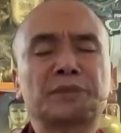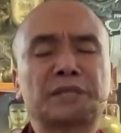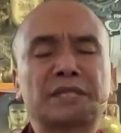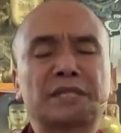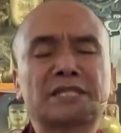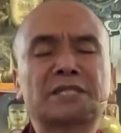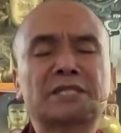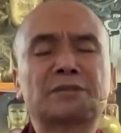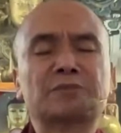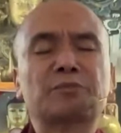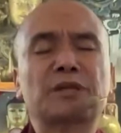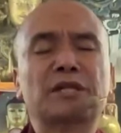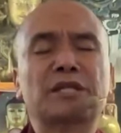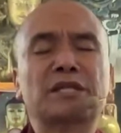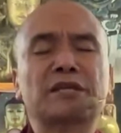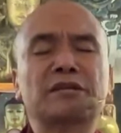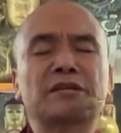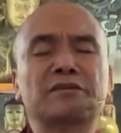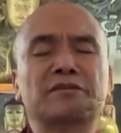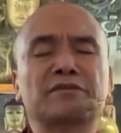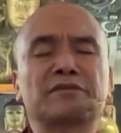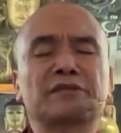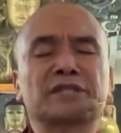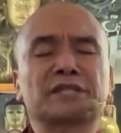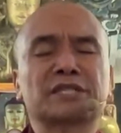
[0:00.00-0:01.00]
This
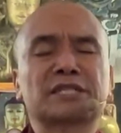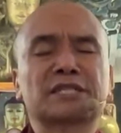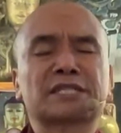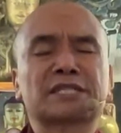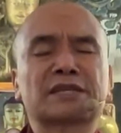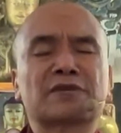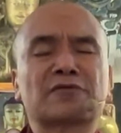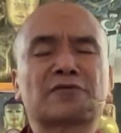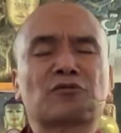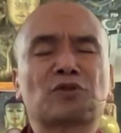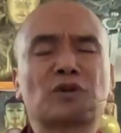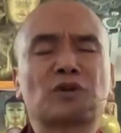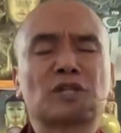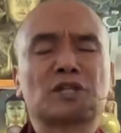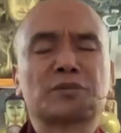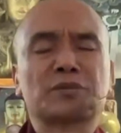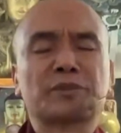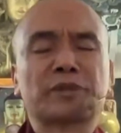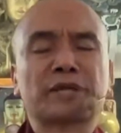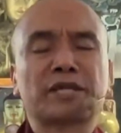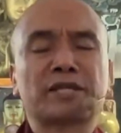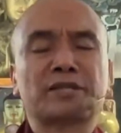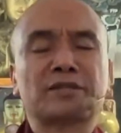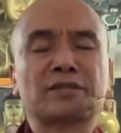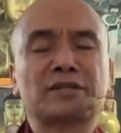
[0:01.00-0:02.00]
belief is a
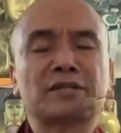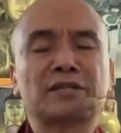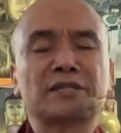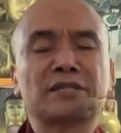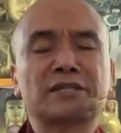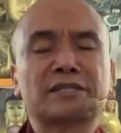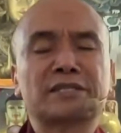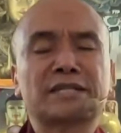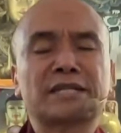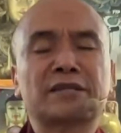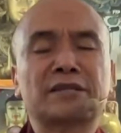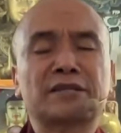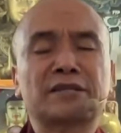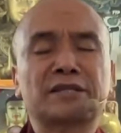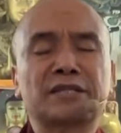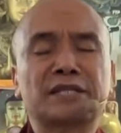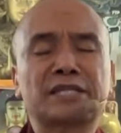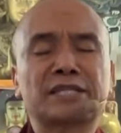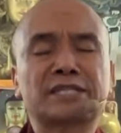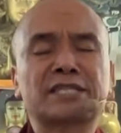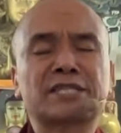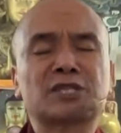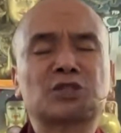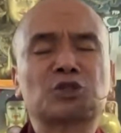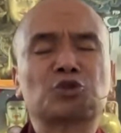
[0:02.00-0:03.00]
self-grasping ignorance, and
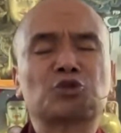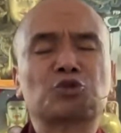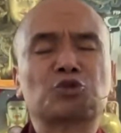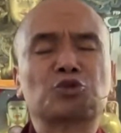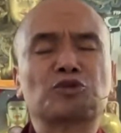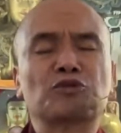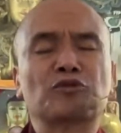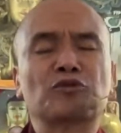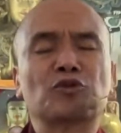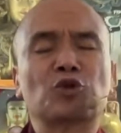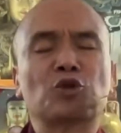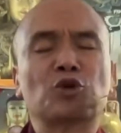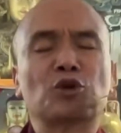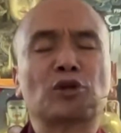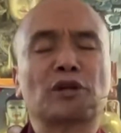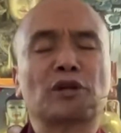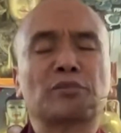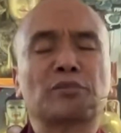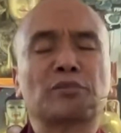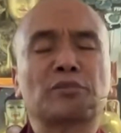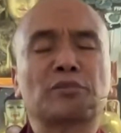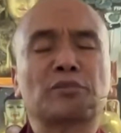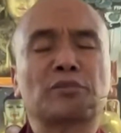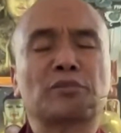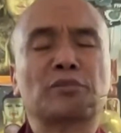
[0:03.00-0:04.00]
this is the root of all
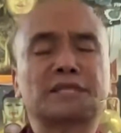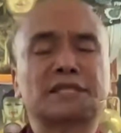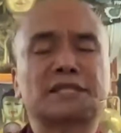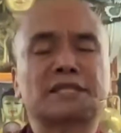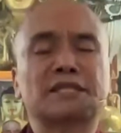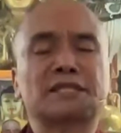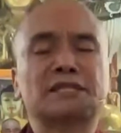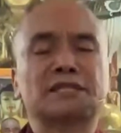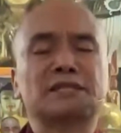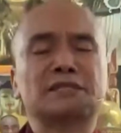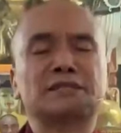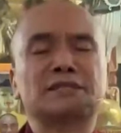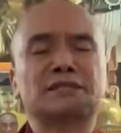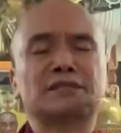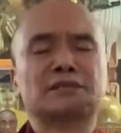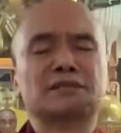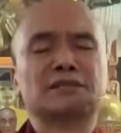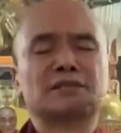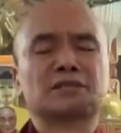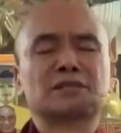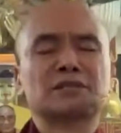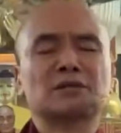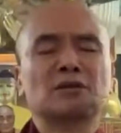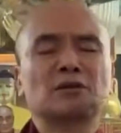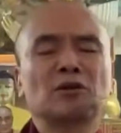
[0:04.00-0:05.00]
our
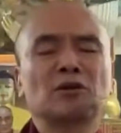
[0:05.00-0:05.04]
miseries.